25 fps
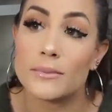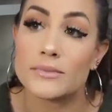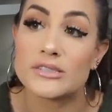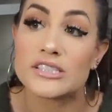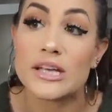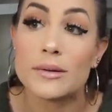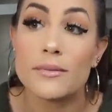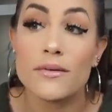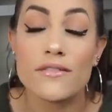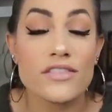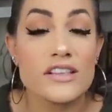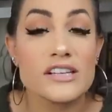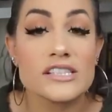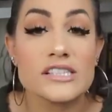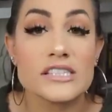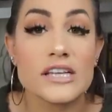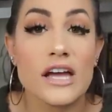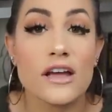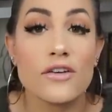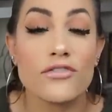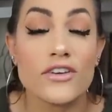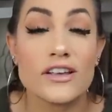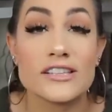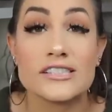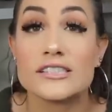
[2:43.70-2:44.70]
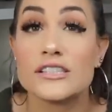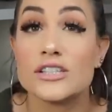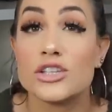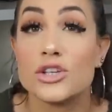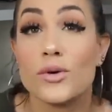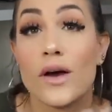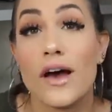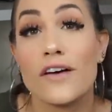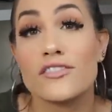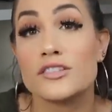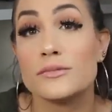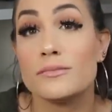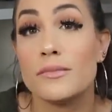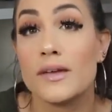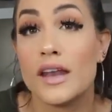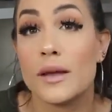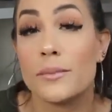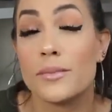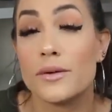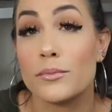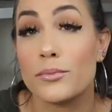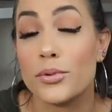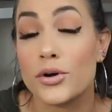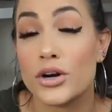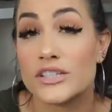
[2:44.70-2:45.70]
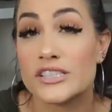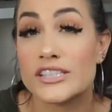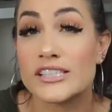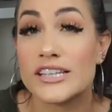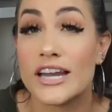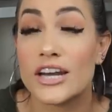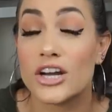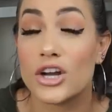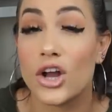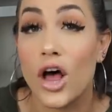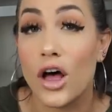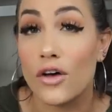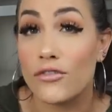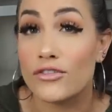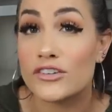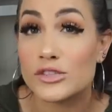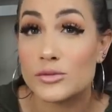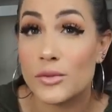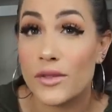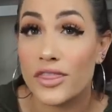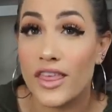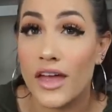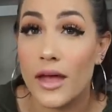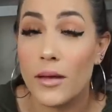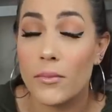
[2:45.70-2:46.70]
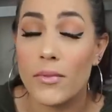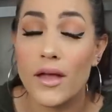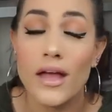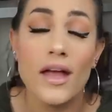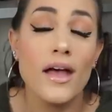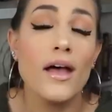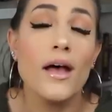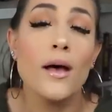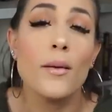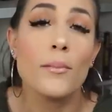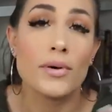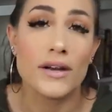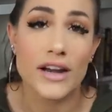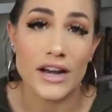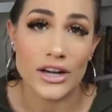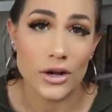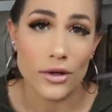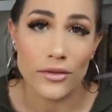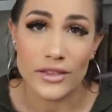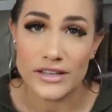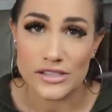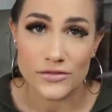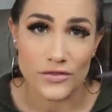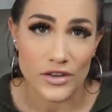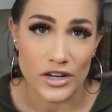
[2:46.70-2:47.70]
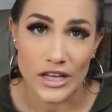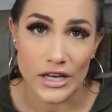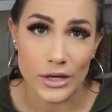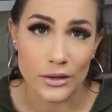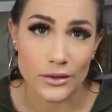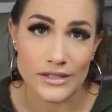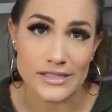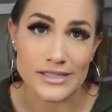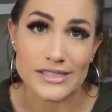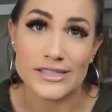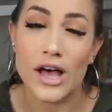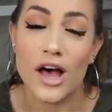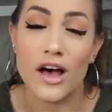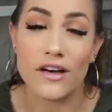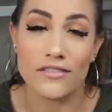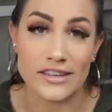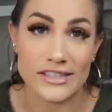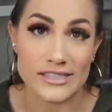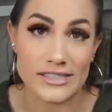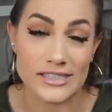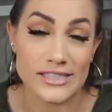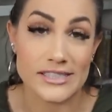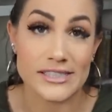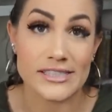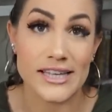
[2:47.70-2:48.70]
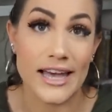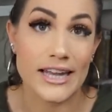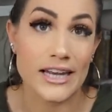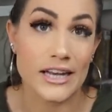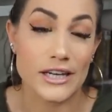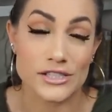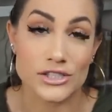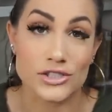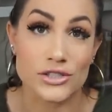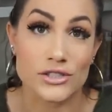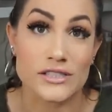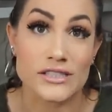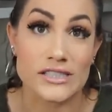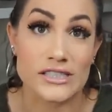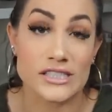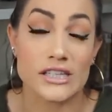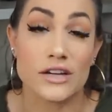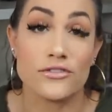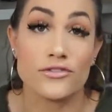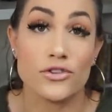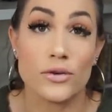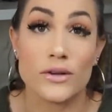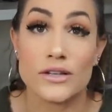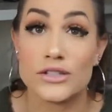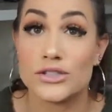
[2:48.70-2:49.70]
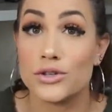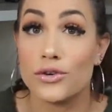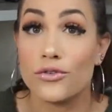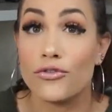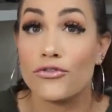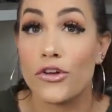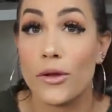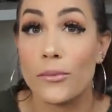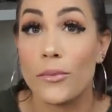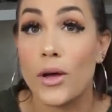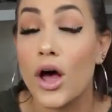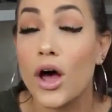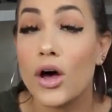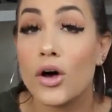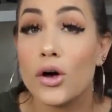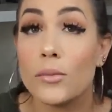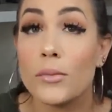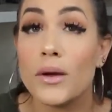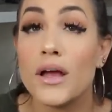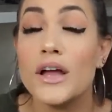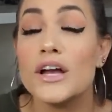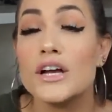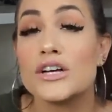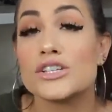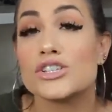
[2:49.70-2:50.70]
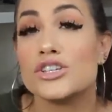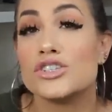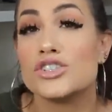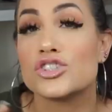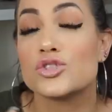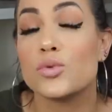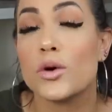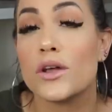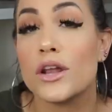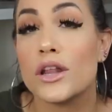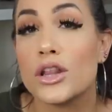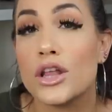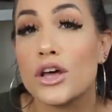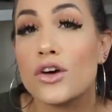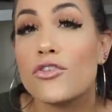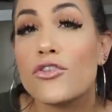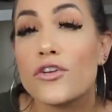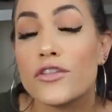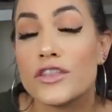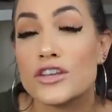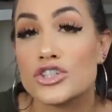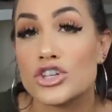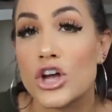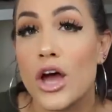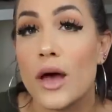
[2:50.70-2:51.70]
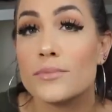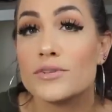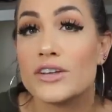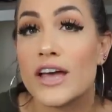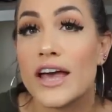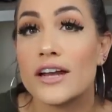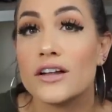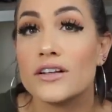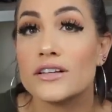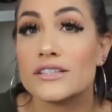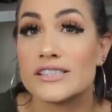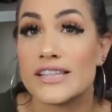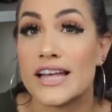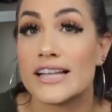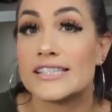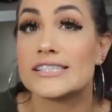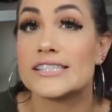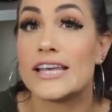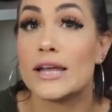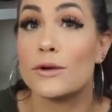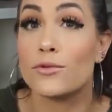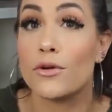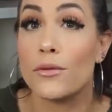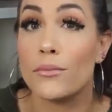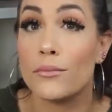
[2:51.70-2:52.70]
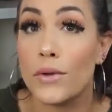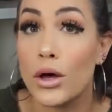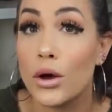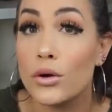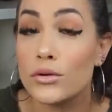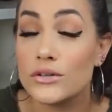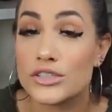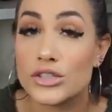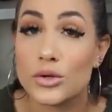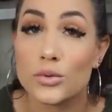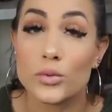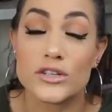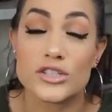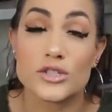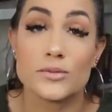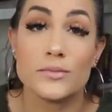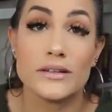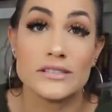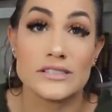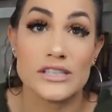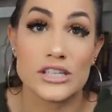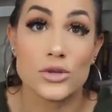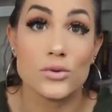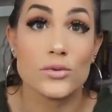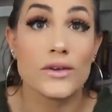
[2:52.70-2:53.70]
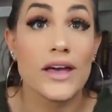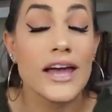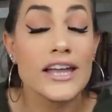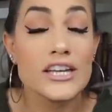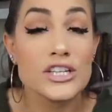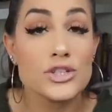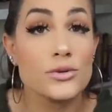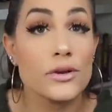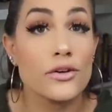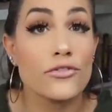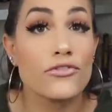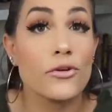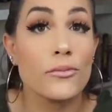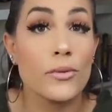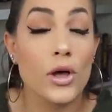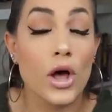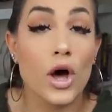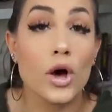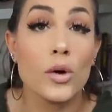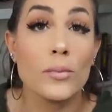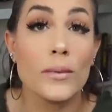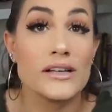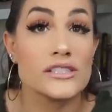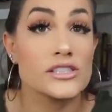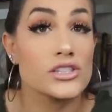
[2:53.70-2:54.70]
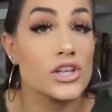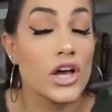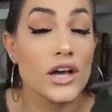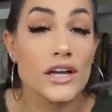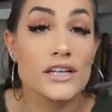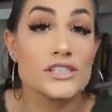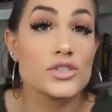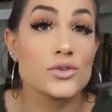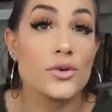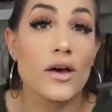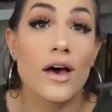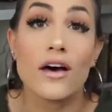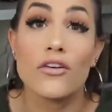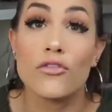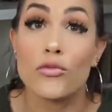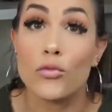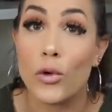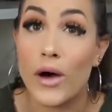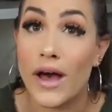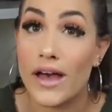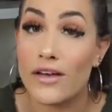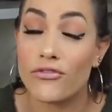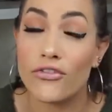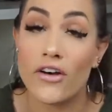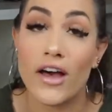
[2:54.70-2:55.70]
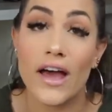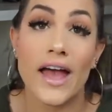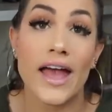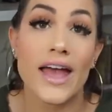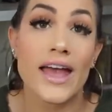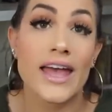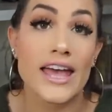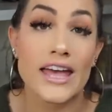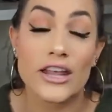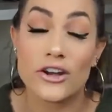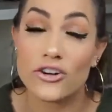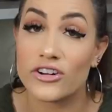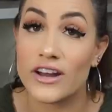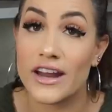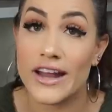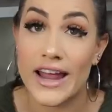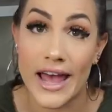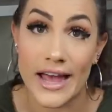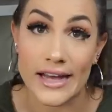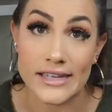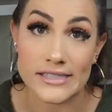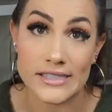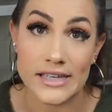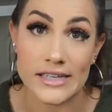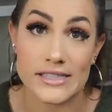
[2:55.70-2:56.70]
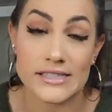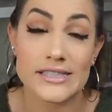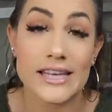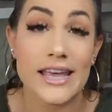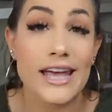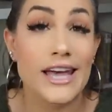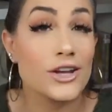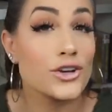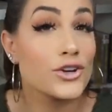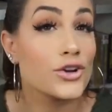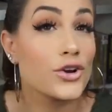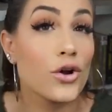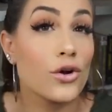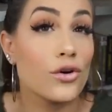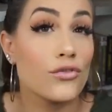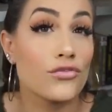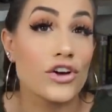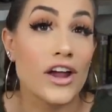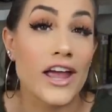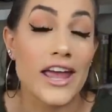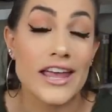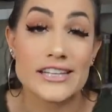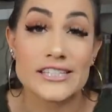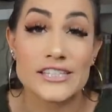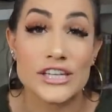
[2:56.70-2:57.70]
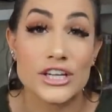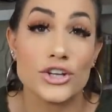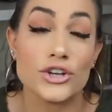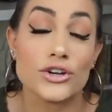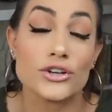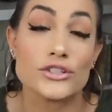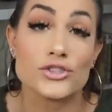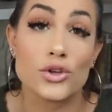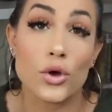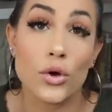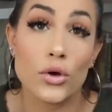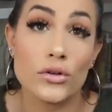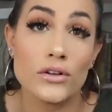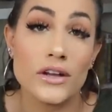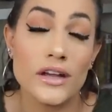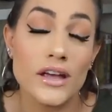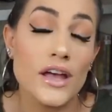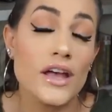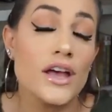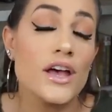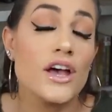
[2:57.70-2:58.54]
Some of the stuff is you have to meet up in person at an office with them, but I know this video is obviously side hustles and stuff you can do from home. So you just want to look for the job titles that say remote, which means that you can do it from home as long as you have Wi-Fi, internet access, and you're over 18 years old.